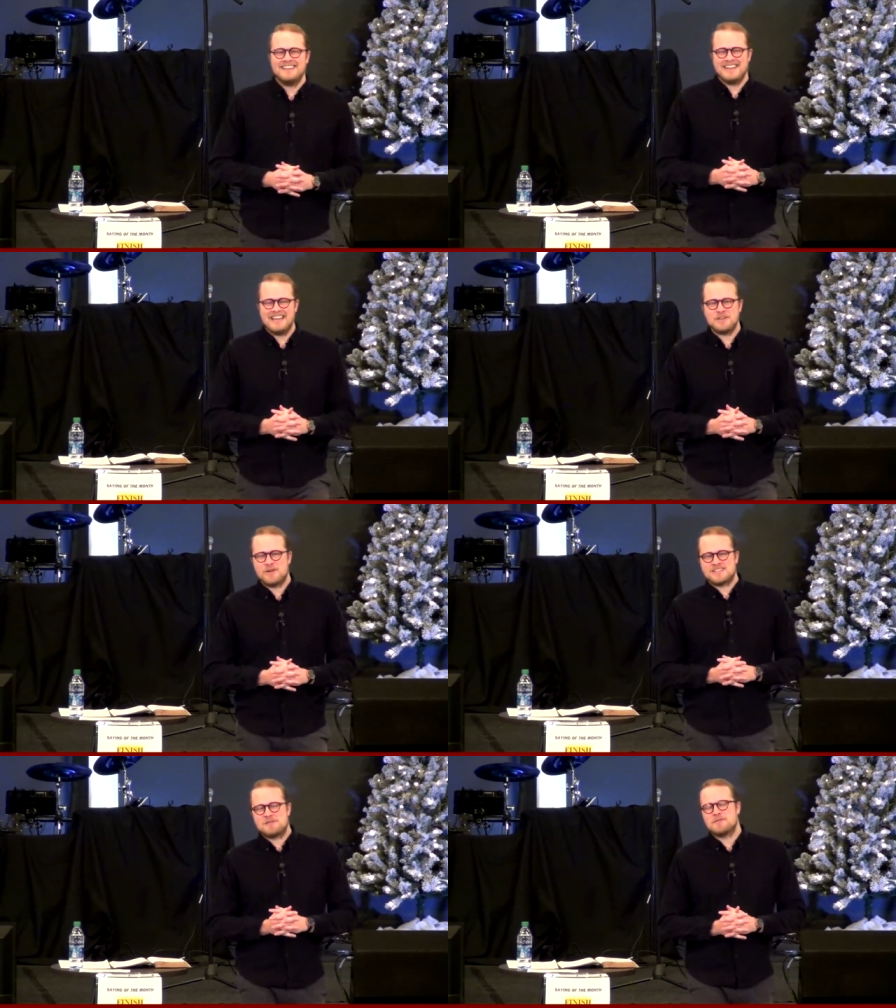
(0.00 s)

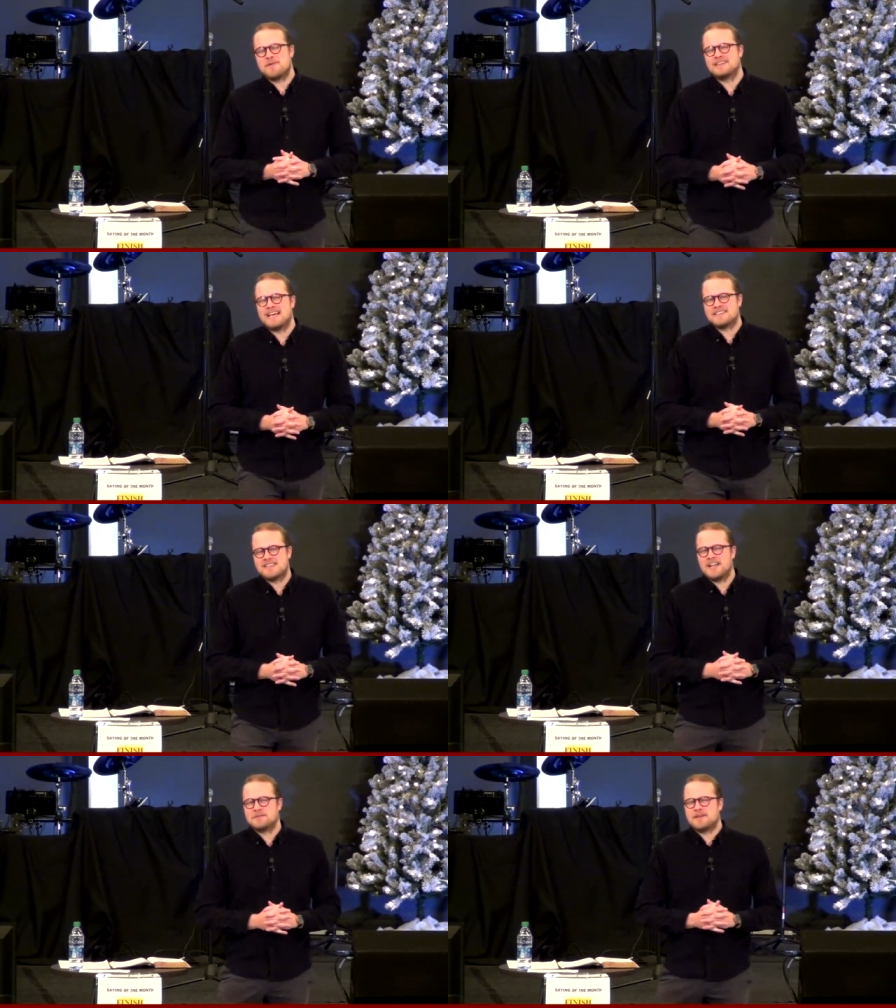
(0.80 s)
anyways, I remember my dad
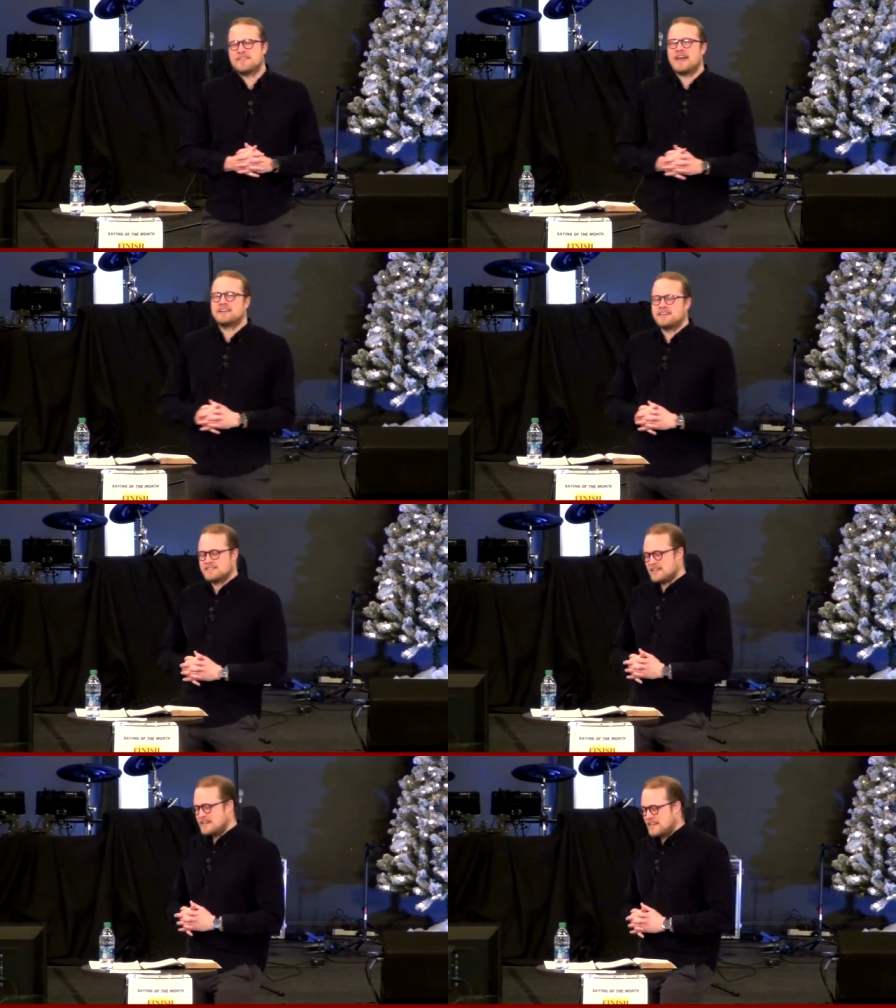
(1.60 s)
telling me that, and he
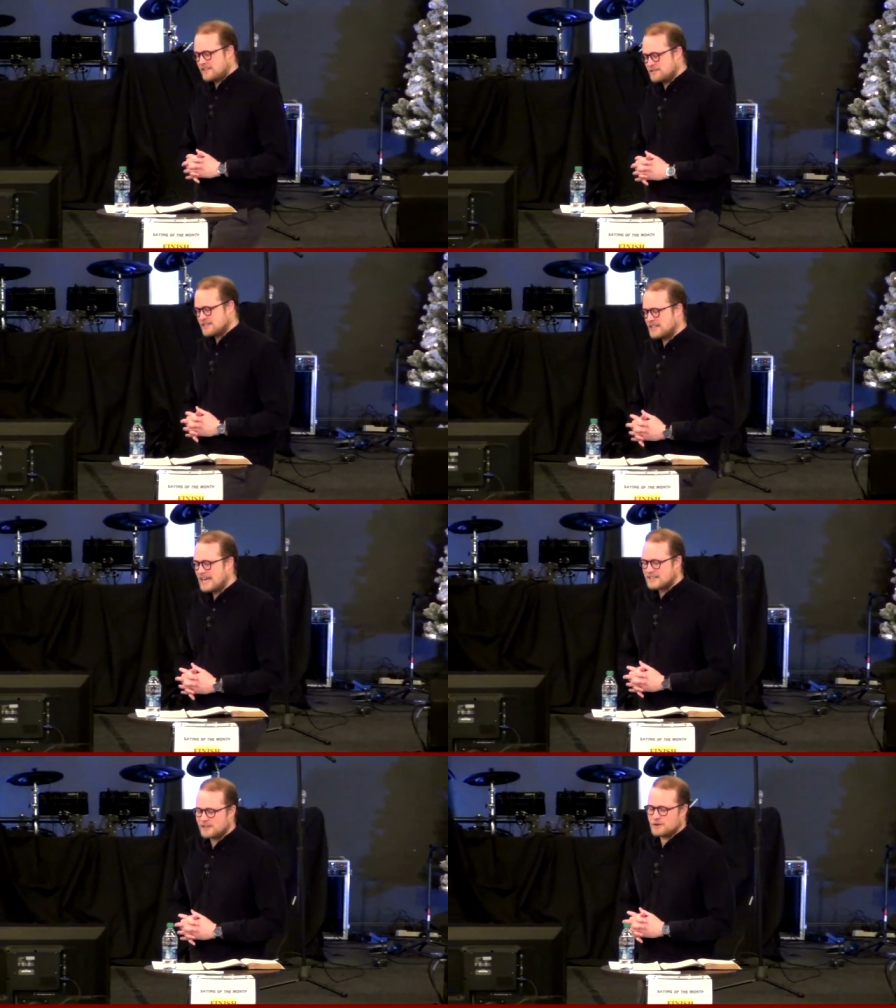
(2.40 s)
said, Nick, there's a
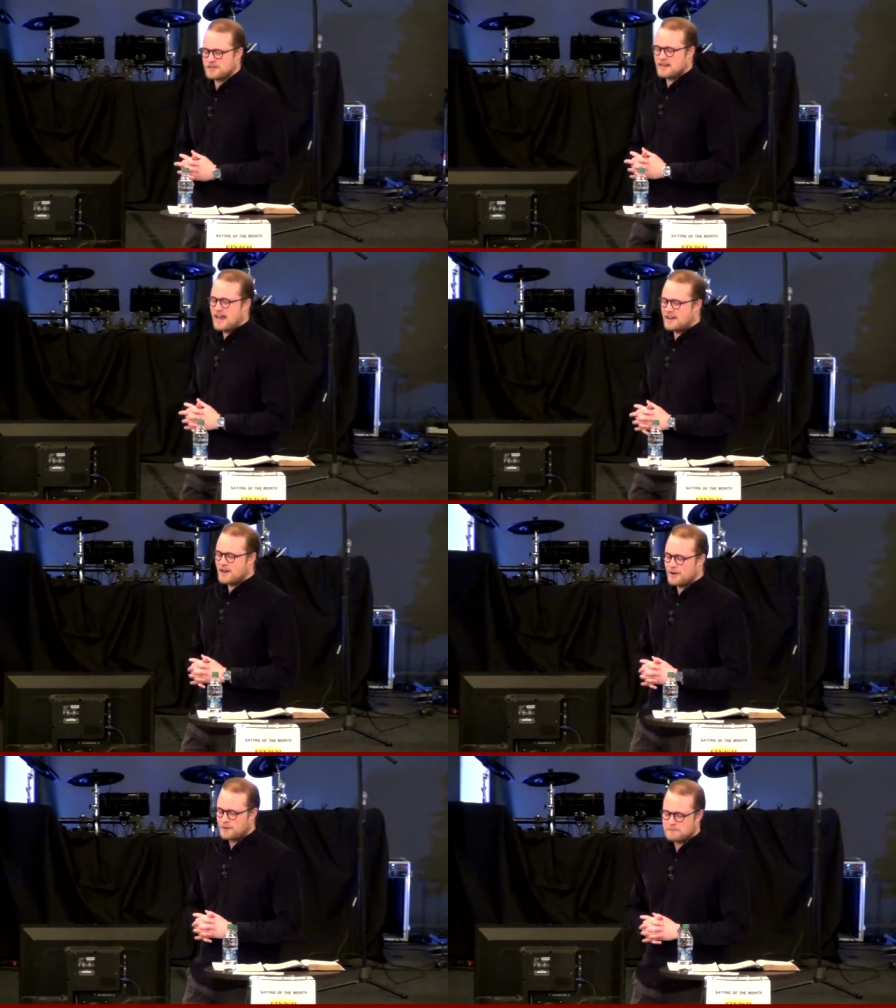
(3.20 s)
landlord that I
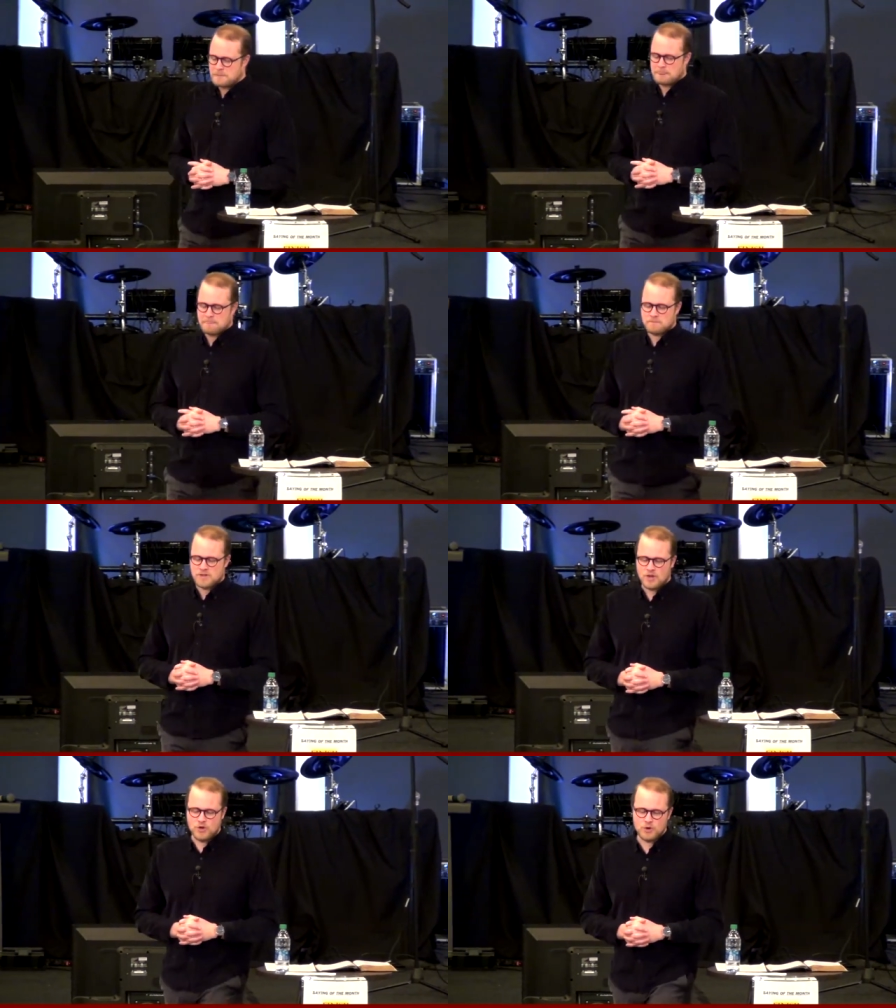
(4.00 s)
know
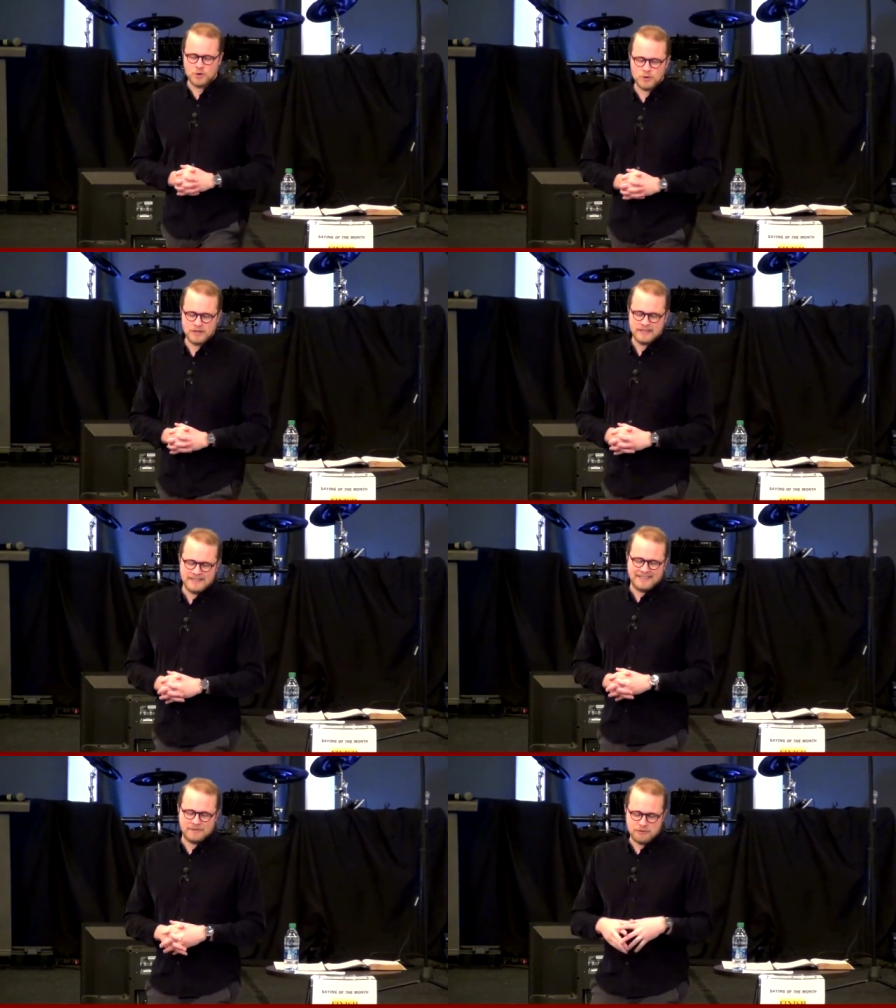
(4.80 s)
who
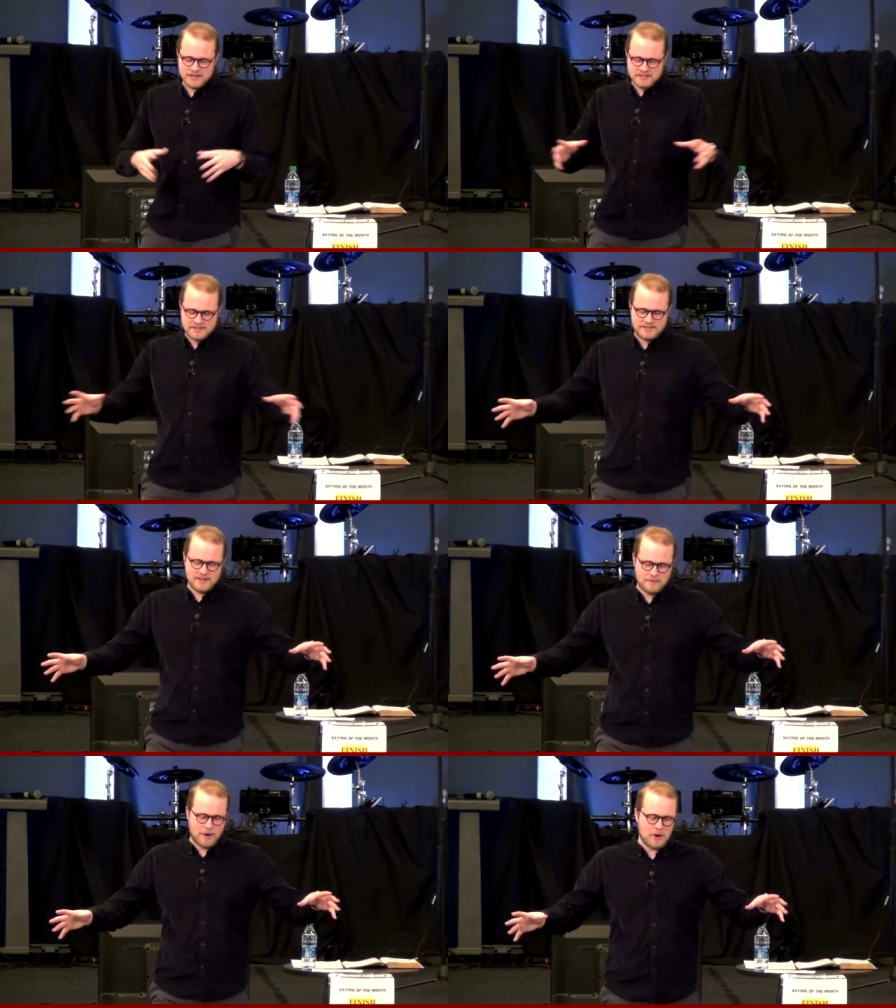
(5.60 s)
rents
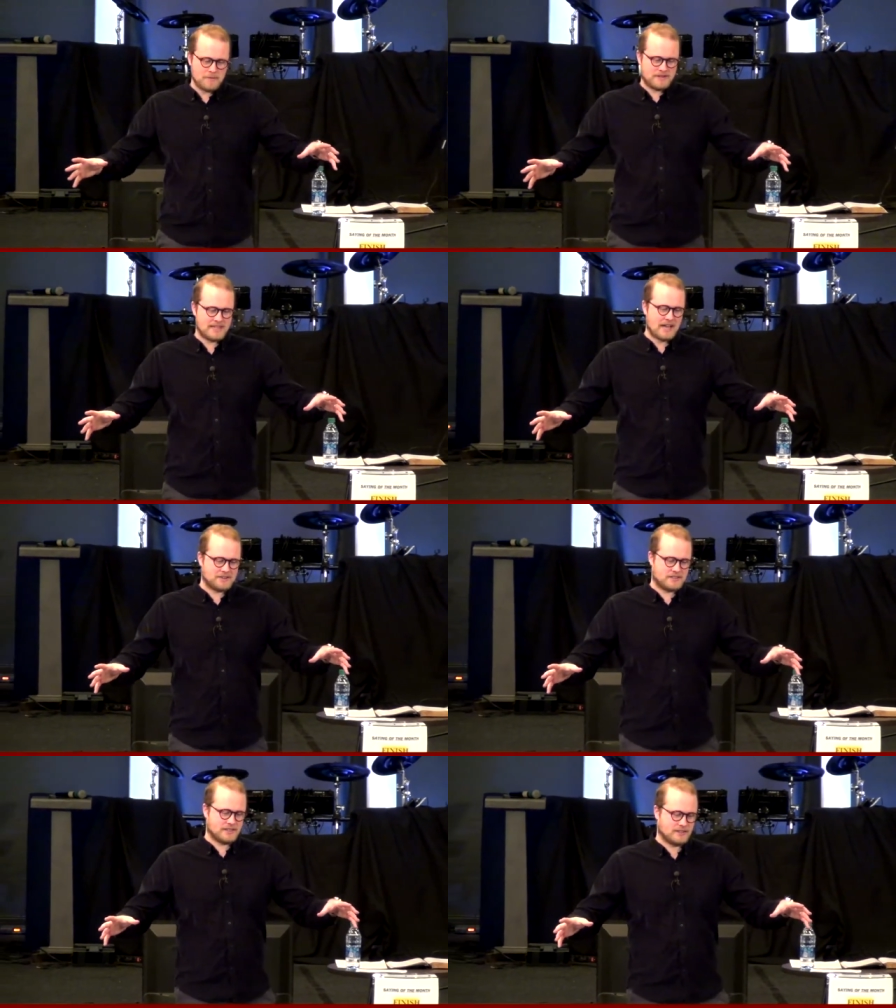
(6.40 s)
apartments
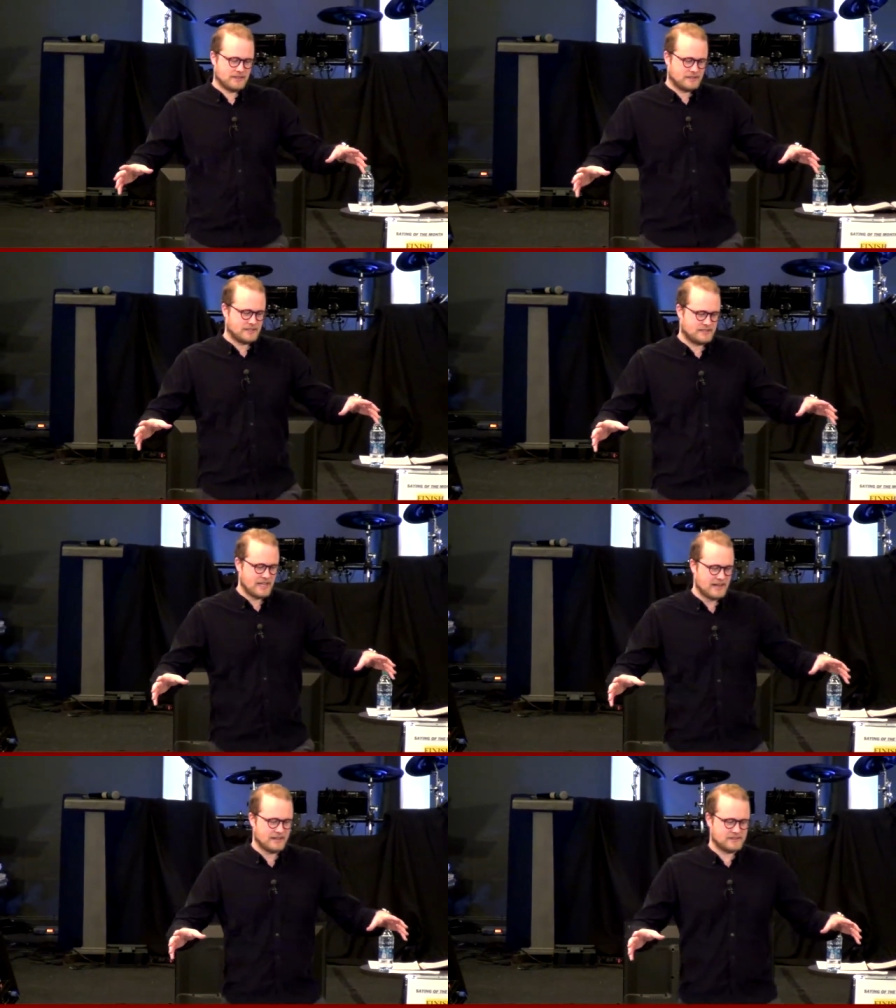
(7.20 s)
out to, to
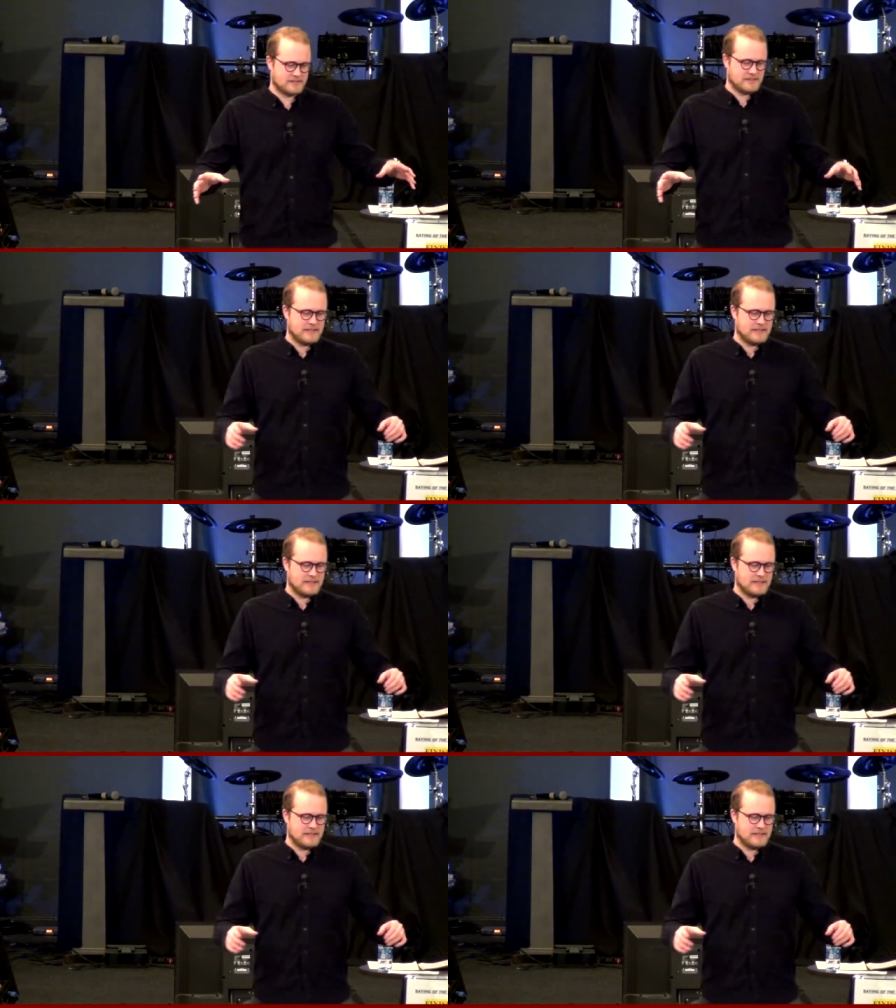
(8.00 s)
tenants.